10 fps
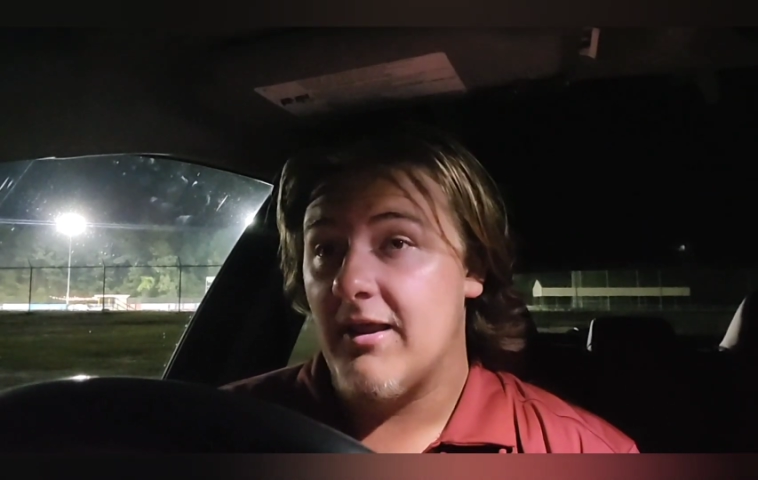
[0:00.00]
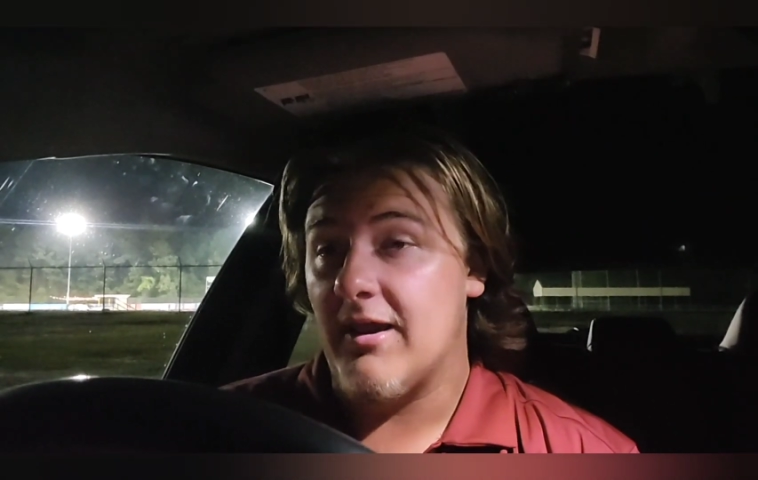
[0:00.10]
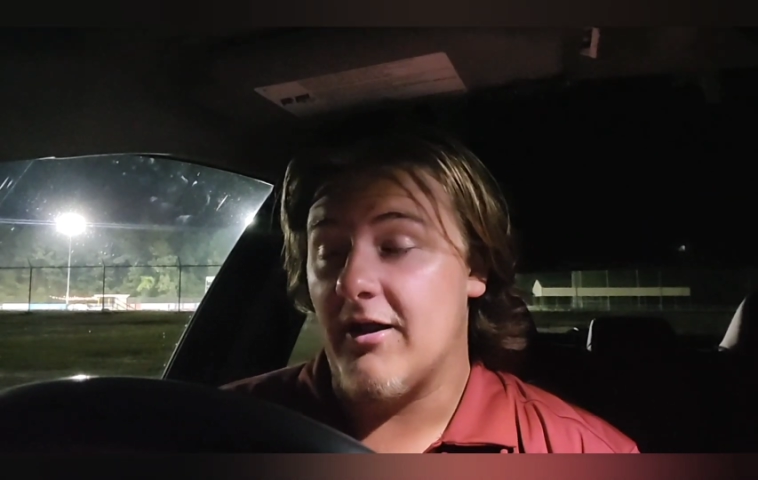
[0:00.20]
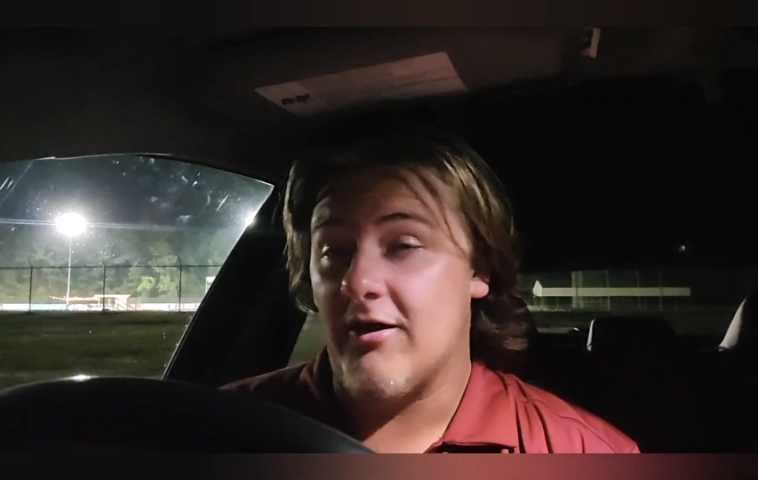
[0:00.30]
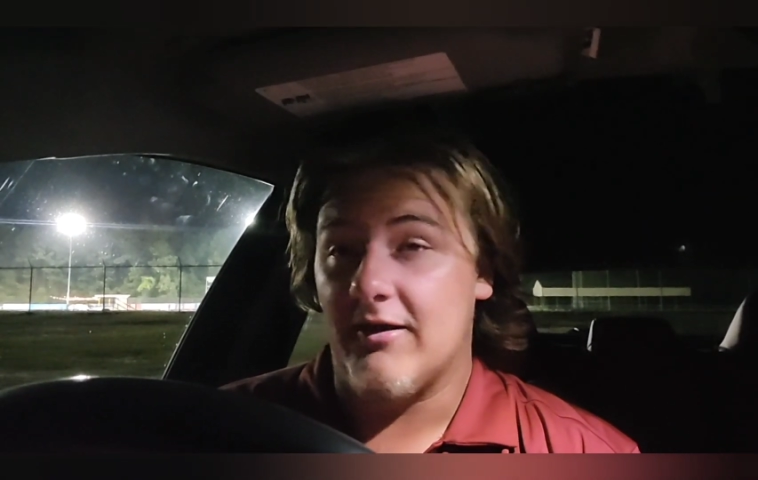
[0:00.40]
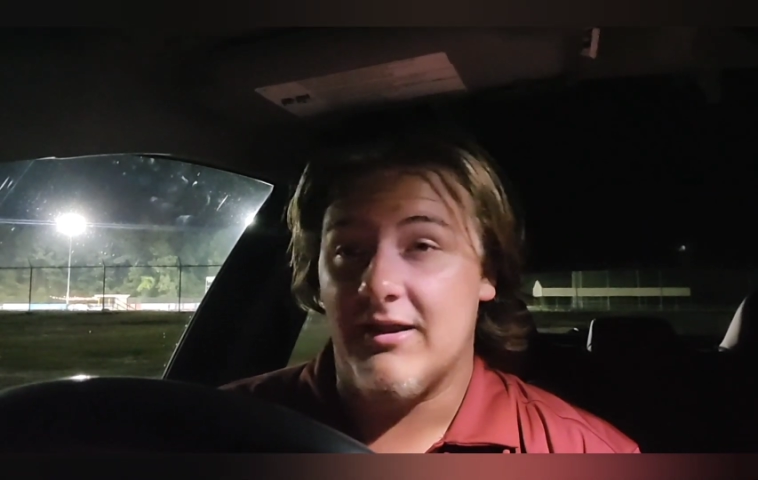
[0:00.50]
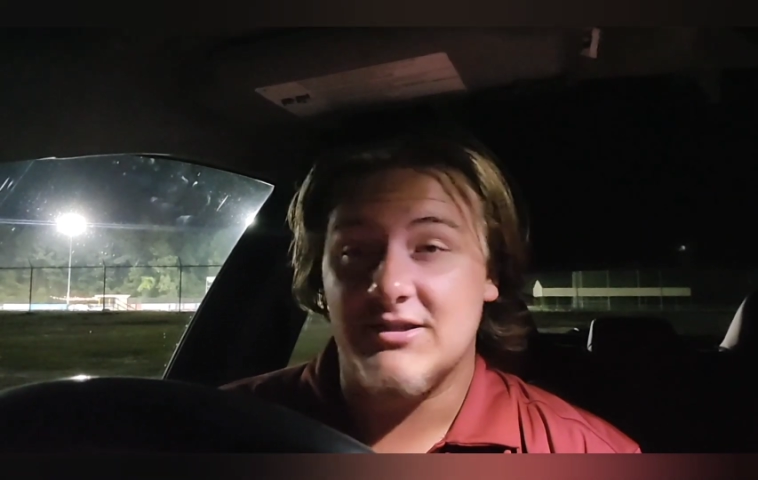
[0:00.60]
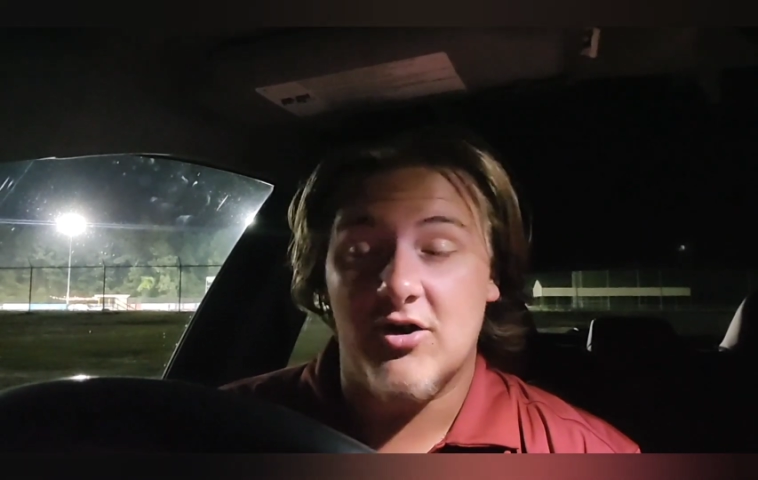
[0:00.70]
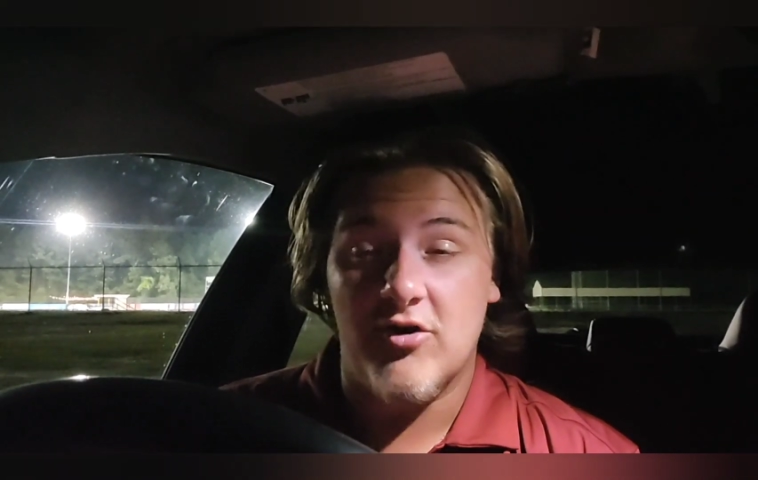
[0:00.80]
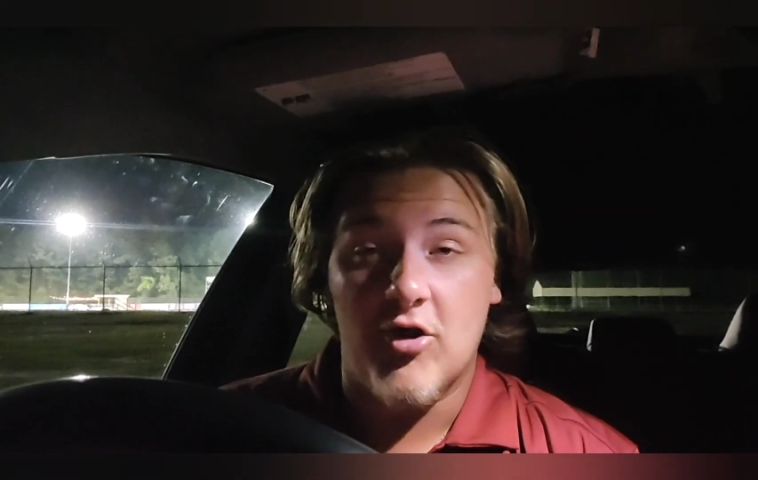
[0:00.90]

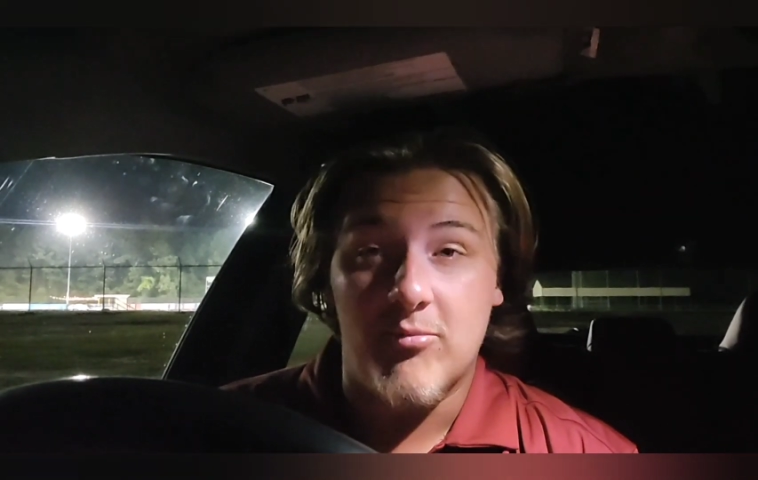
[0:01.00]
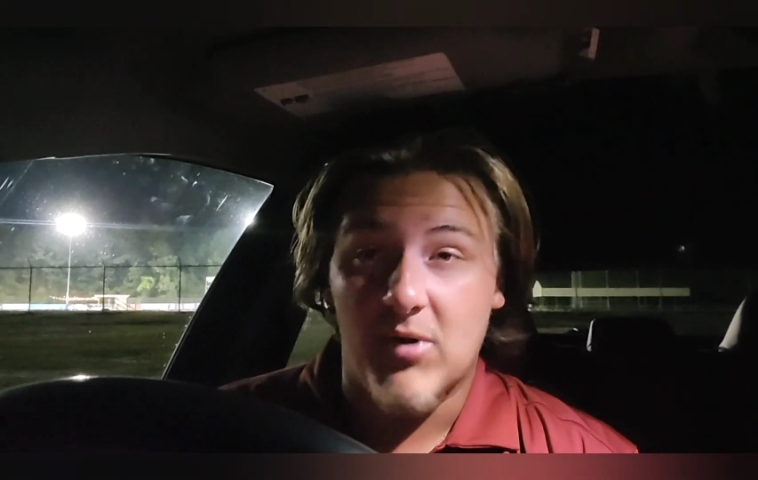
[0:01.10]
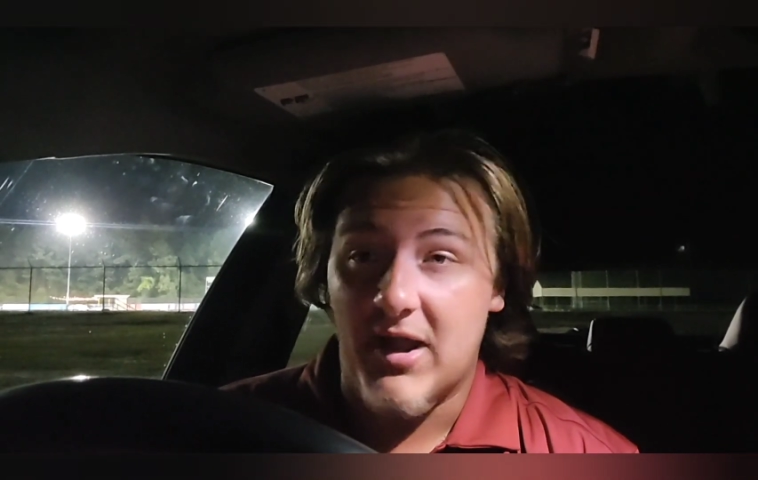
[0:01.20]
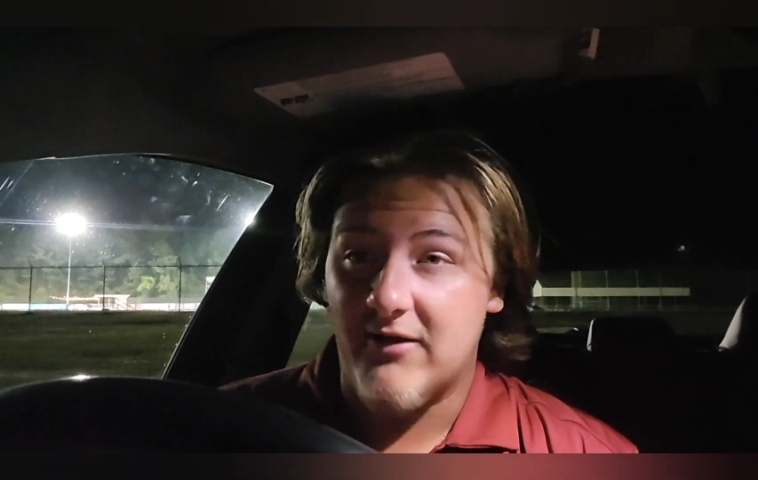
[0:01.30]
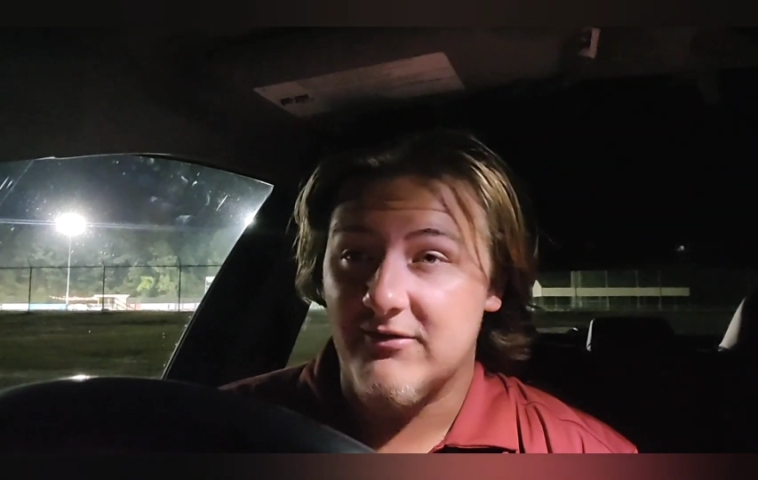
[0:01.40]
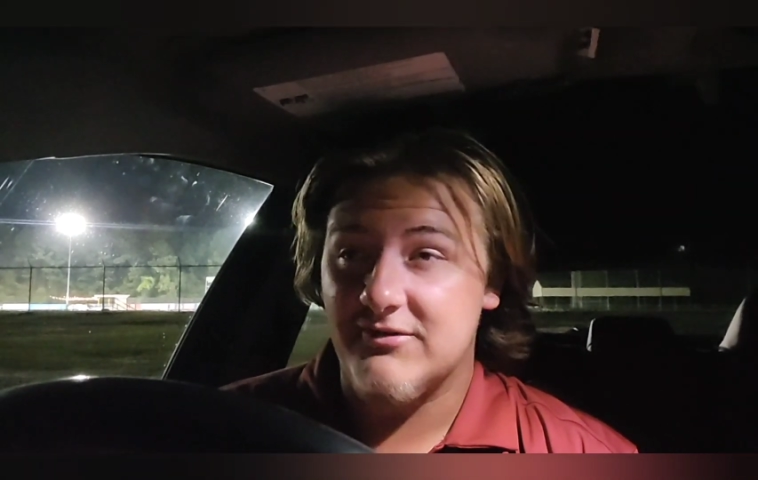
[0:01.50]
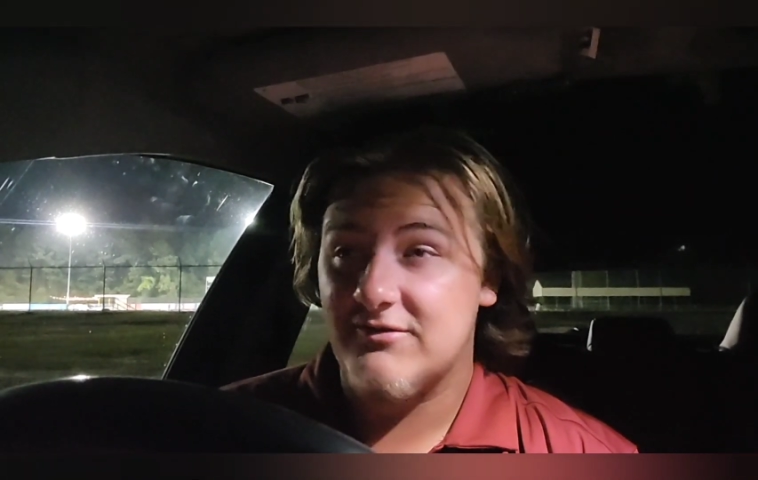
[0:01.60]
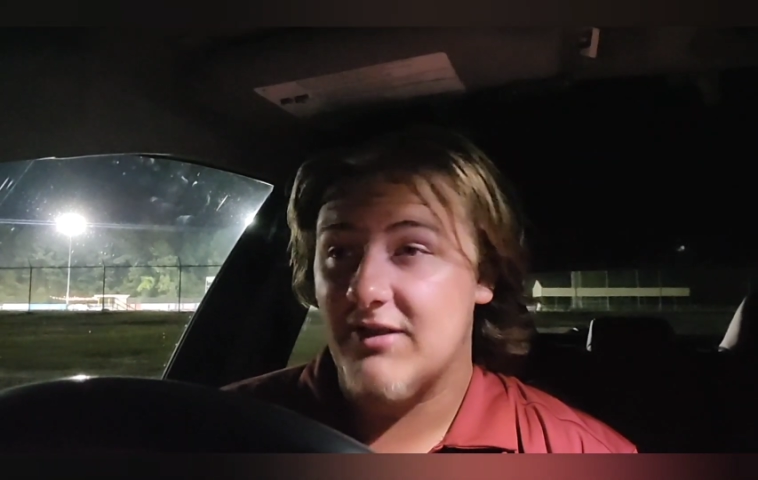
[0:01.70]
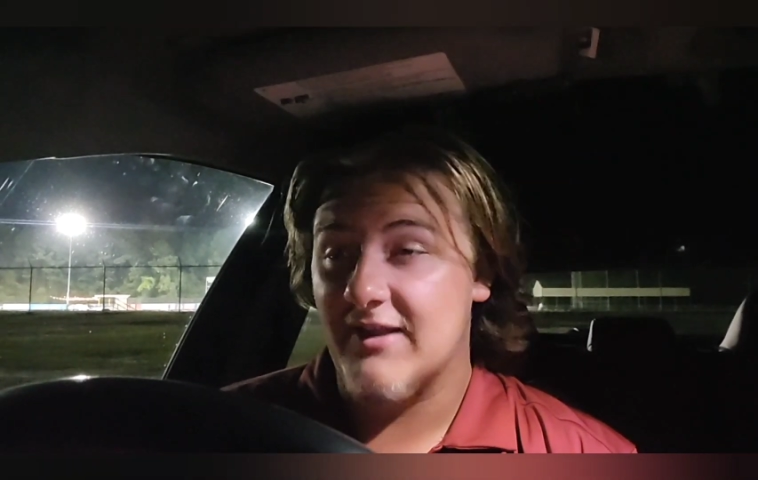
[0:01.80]
Antonio Brown